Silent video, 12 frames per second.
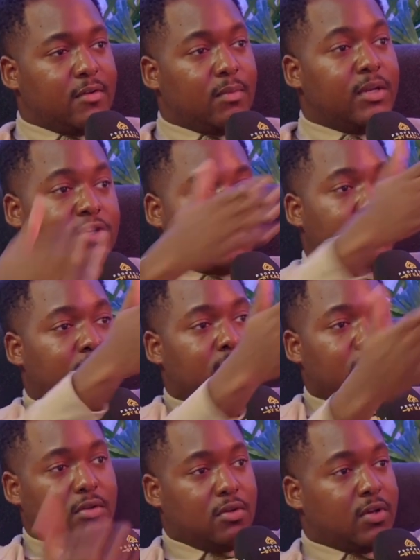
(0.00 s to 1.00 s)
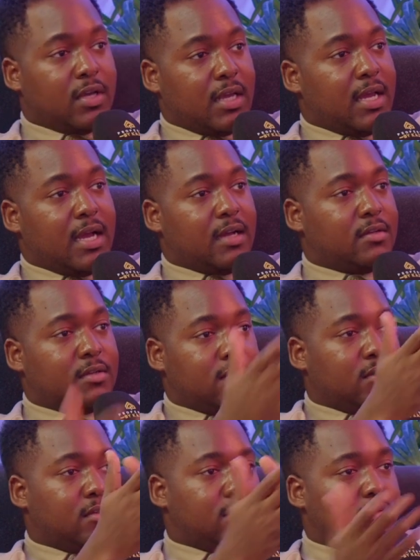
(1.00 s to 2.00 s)
We're literally looking at
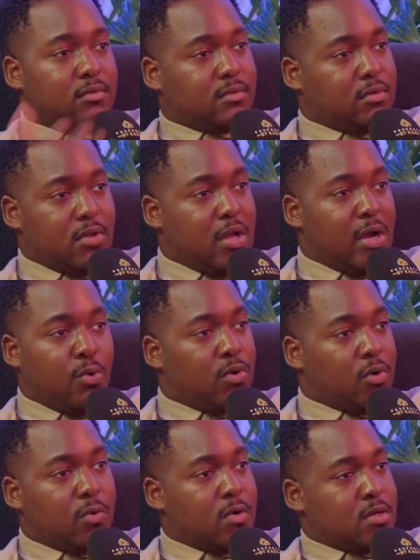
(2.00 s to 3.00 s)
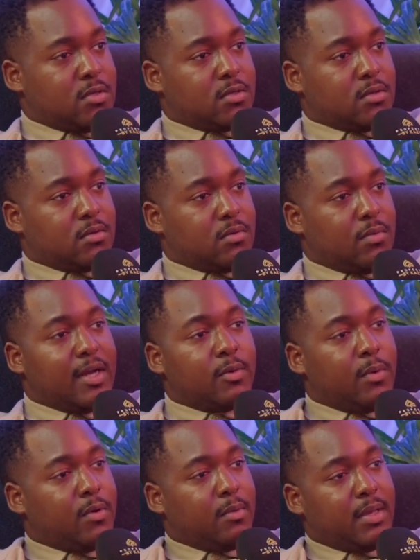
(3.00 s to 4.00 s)
all the quarters. Where do
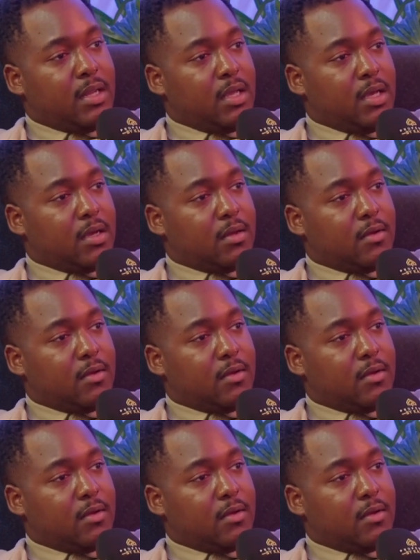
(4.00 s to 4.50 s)
we want to be in a year?